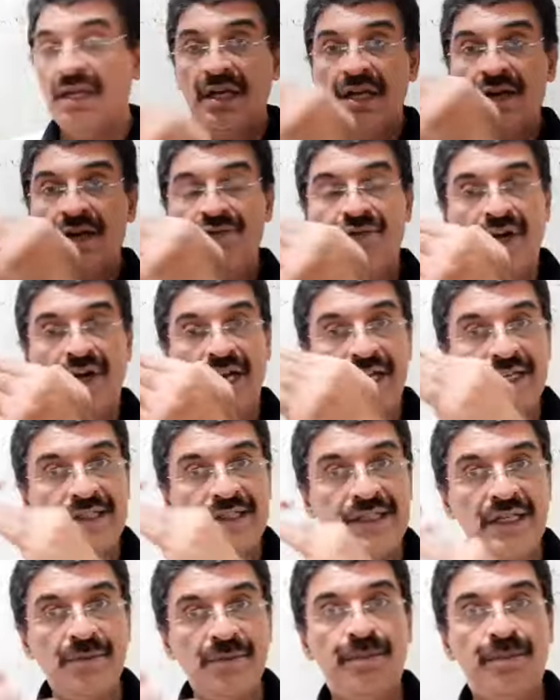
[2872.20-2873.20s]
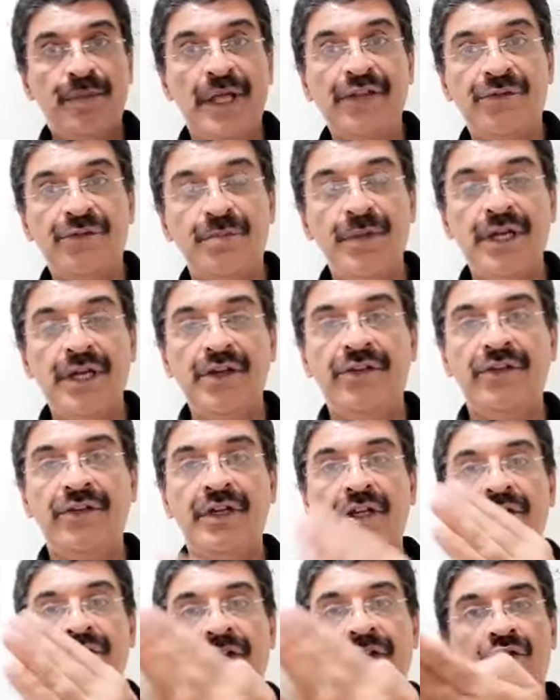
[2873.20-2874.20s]
180 plus means it
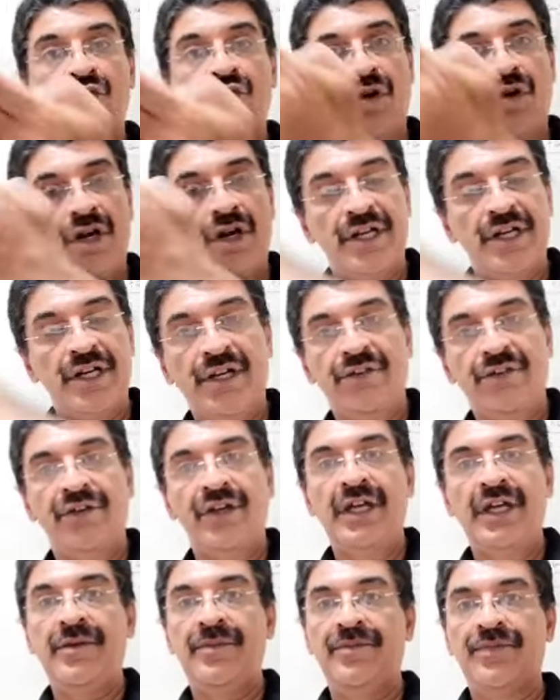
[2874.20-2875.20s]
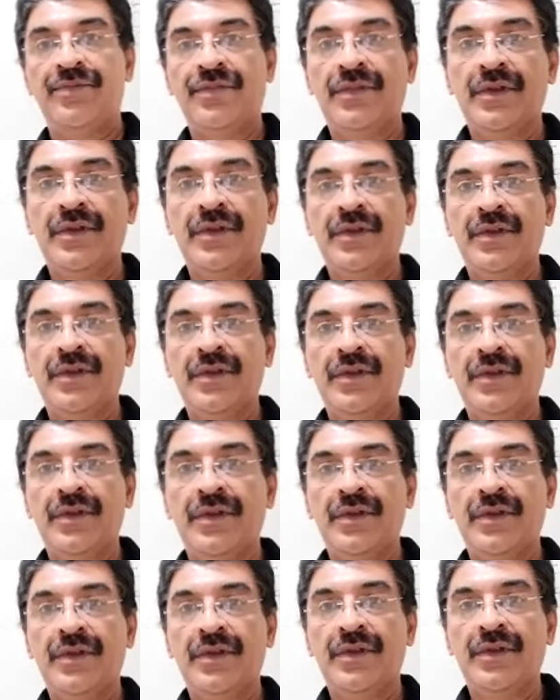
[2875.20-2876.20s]
is in quadrant 3.
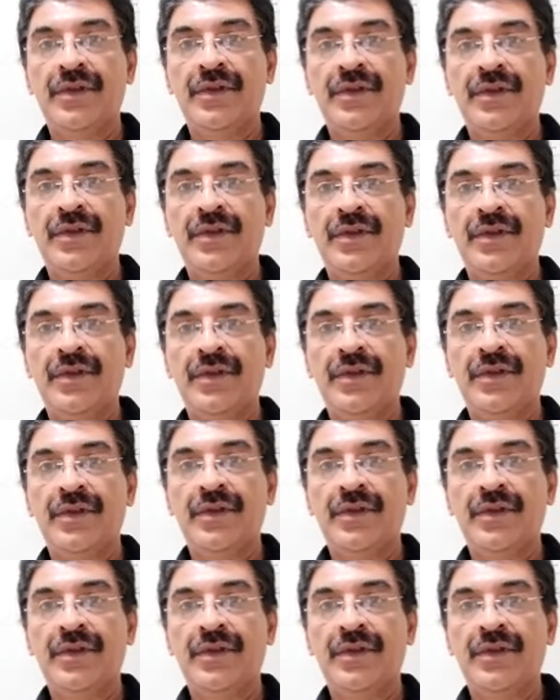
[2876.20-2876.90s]
In quadrant 3